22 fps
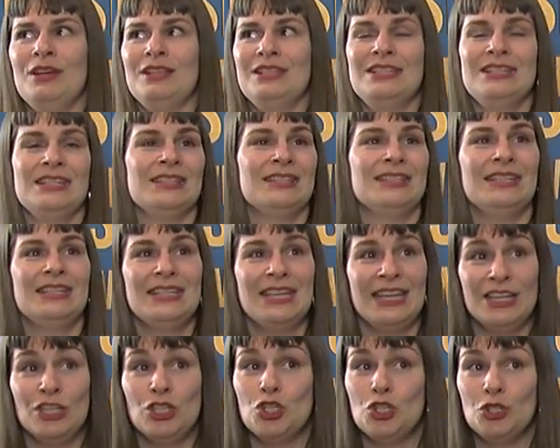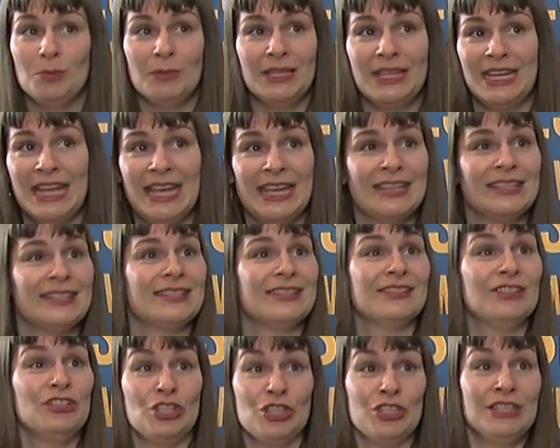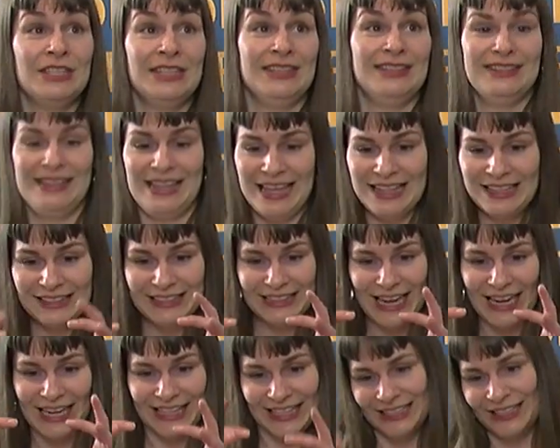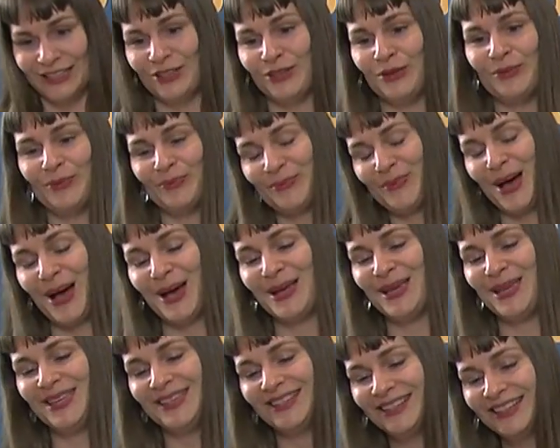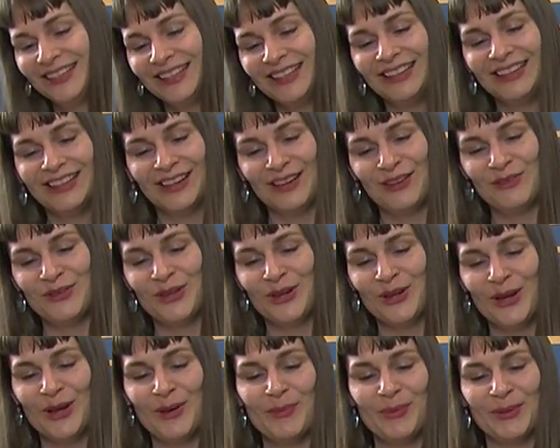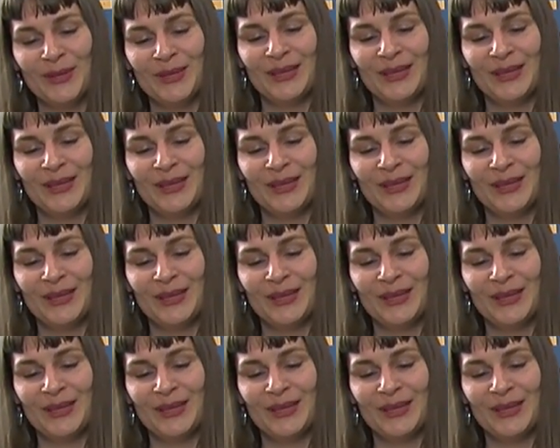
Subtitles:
6 to 10 Joomla days just in that tiny little pocket of Europe.